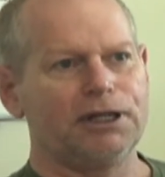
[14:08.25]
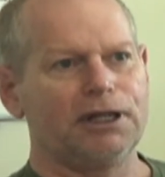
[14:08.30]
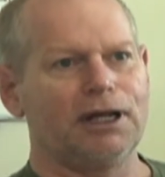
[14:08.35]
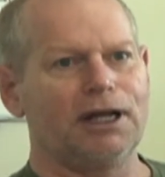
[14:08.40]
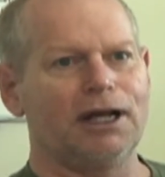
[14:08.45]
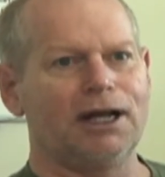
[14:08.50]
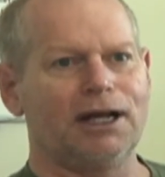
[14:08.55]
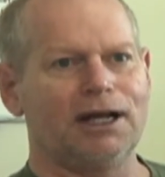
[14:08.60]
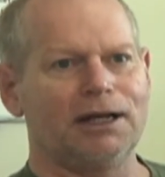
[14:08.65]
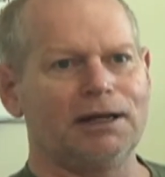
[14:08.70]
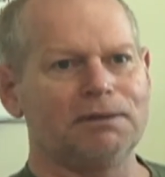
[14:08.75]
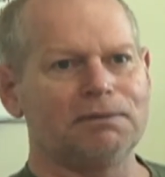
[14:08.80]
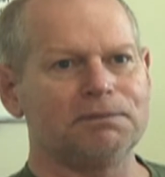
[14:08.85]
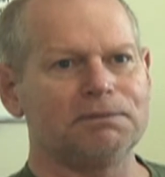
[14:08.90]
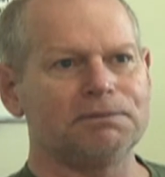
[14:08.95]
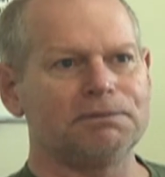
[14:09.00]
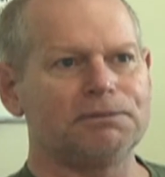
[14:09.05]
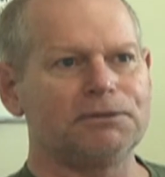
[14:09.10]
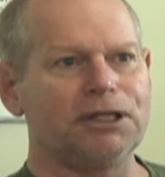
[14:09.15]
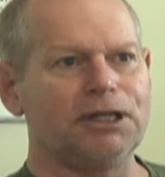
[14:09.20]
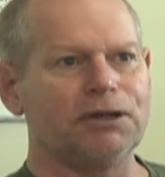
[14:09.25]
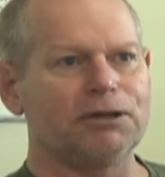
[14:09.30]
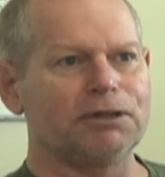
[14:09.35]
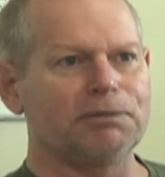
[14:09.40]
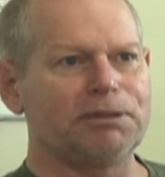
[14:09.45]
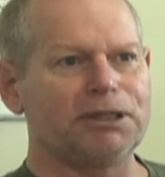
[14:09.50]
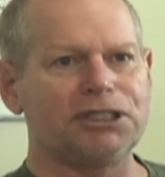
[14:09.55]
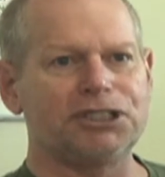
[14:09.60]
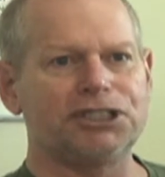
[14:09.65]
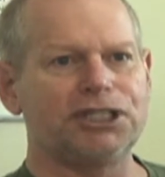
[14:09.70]
Um, you know, the
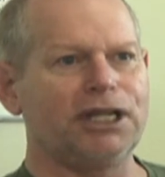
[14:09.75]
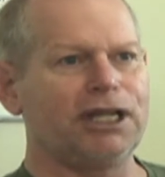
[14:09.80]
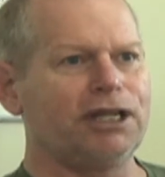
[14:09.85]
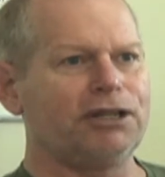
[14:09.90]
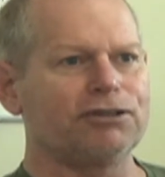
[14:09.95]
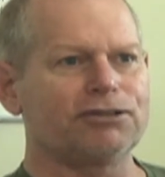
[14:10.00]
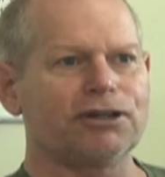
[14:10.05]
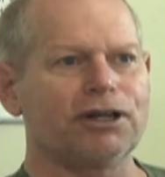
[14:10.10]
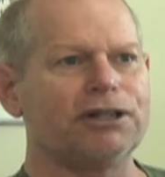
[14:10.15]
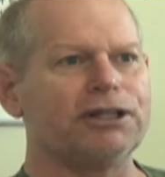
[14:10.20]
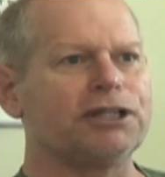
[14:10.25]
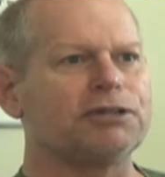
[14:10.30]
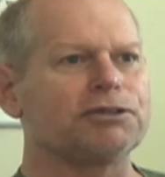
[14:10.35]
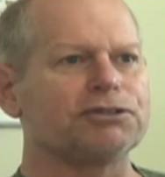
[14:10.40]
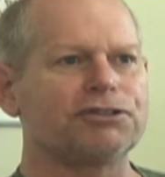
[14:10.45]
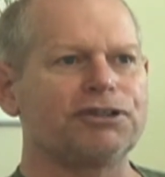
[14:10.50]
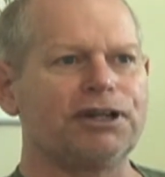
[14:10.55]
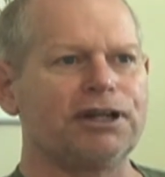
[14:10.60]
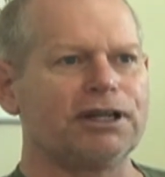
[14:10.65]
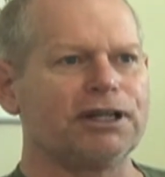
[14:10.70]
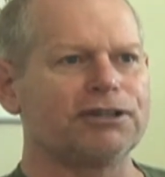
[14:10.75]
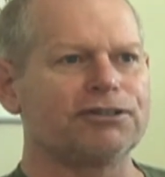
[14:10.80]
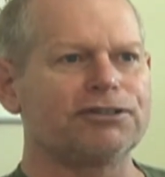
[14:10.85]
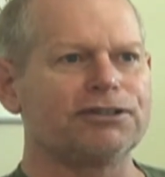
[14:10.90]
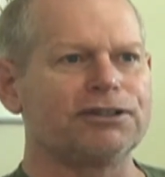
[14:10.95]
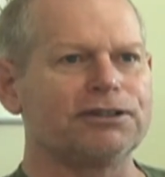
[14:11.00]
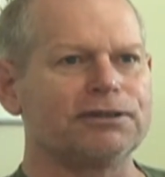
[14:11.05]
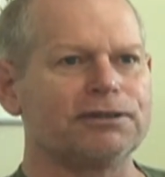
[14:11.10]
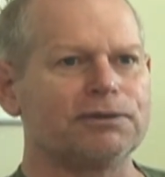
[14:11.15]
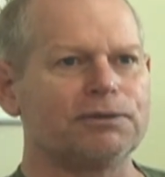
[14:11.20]
big chains aren't interested in us,
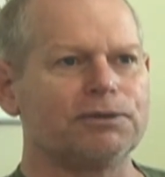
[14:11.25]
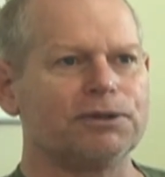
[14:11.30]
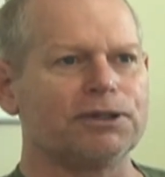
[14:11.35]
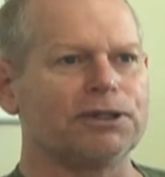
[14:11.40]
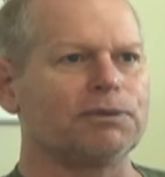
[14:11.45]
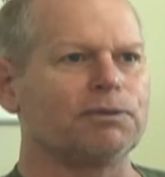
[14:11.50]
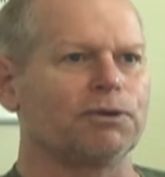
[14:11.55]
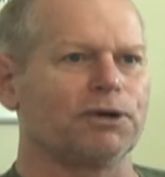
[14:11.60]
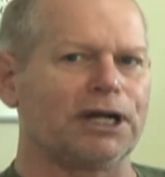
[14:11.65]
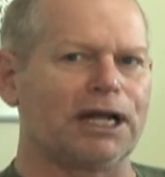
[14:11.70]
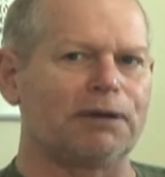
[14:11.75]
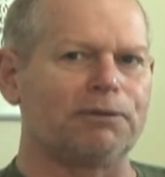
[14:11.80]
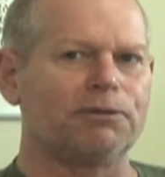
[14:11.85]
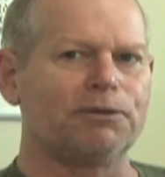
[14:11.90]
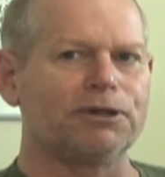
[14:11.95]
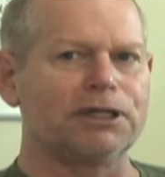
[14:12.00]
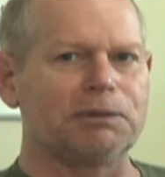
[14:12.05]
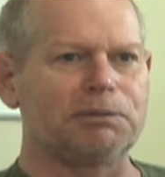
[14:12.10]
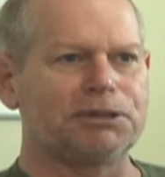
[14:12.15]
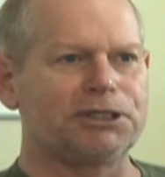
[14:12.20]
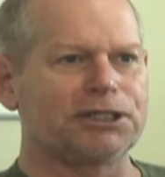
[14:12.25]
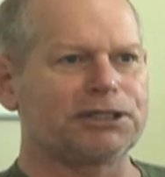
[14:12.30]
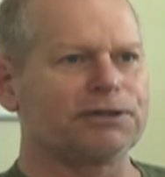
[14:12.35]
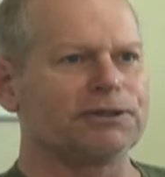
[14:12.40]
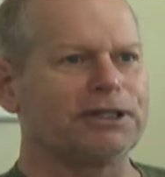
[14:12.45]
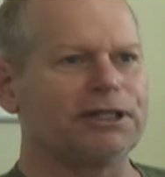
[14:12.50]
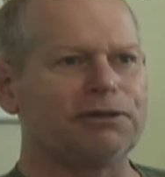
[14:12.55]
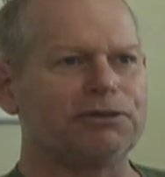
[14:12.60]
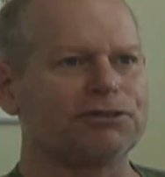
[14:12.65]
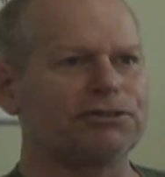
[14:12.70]
and we're not really
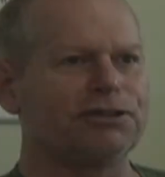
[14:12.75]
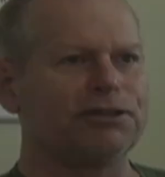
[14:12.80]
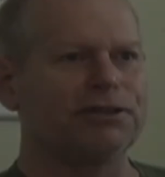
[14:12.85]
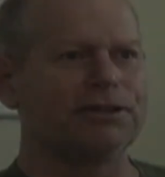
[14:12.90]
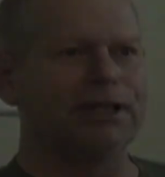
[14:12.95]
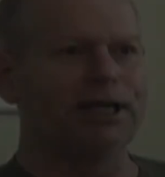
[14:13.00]
particularly interested in